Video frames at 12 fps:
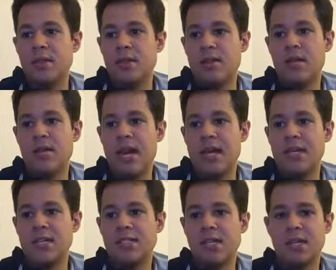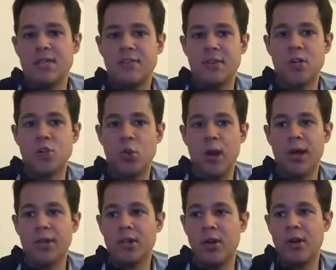the Yankees to get the first
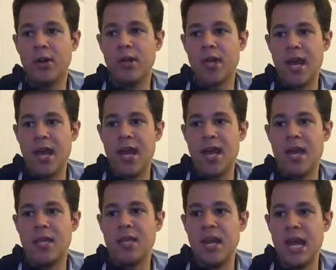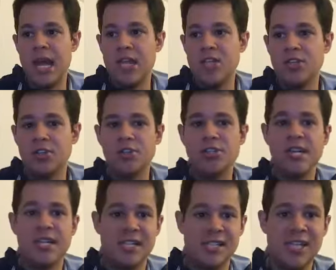wild card, and the Angels to
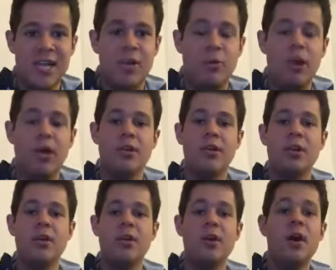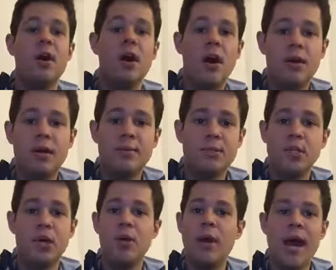get the second wild card. Okay,
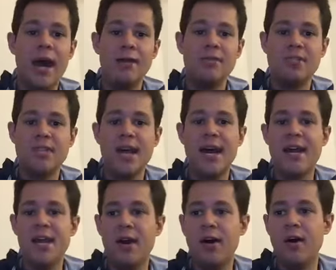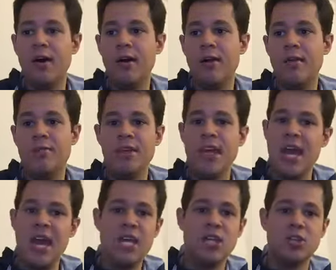so outside of the
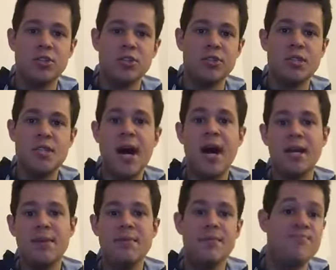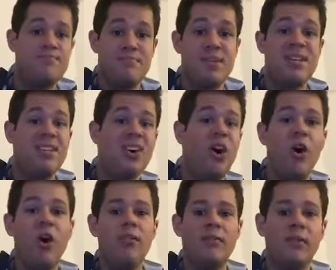Angels not being
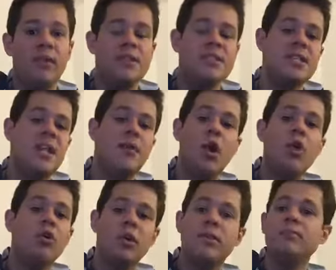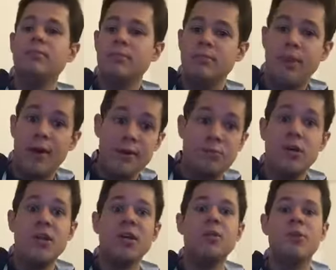awful instead of Oakland, I was pretty
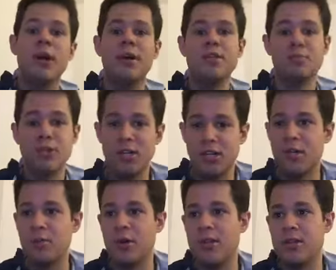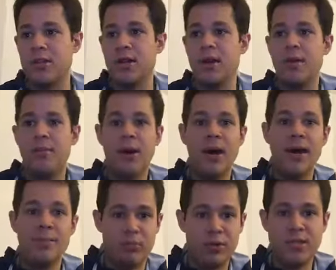good with my
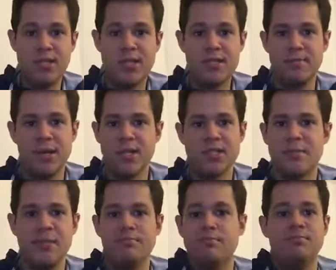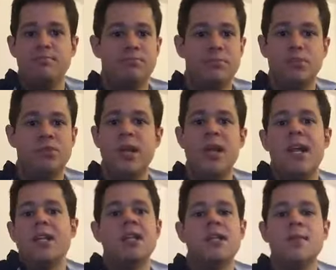preseason picks. I mean, granted, I
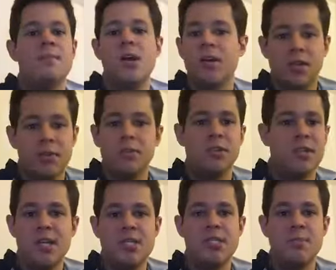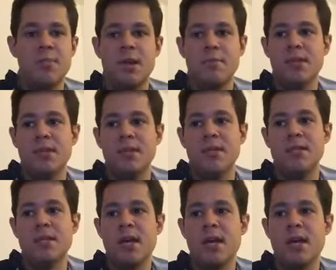think the American League was easy to pick because